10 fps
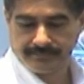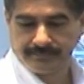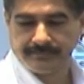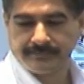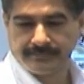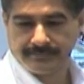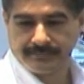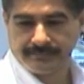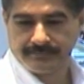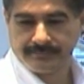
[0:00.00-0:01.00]

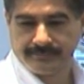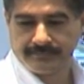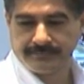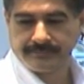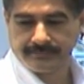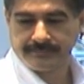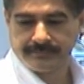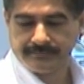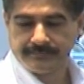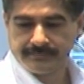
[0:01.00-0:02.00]

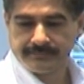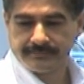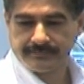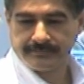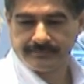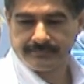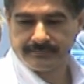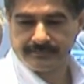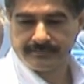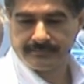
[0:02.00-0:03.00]

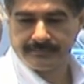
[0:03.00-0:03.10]
(not speaking)